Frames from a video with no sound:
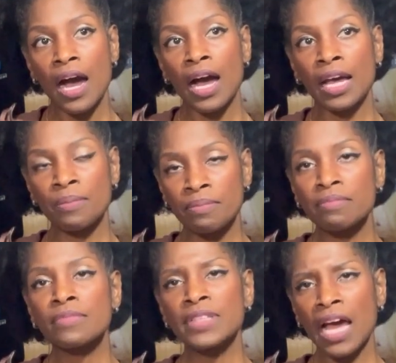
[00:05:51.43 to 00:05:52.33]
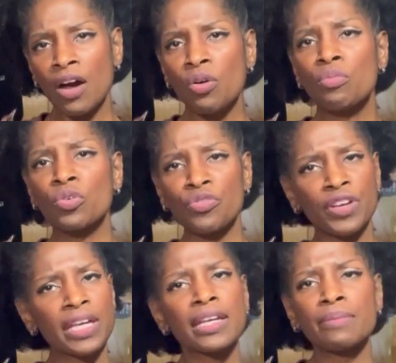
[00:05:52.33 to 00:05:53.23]
I'm now
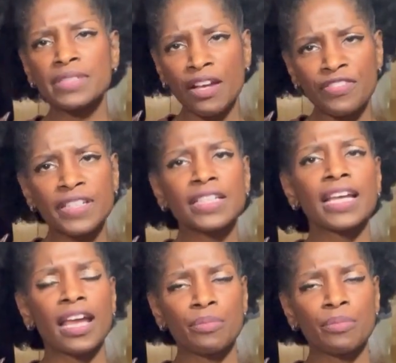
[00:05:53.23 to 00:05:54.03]
moving and I'm definitely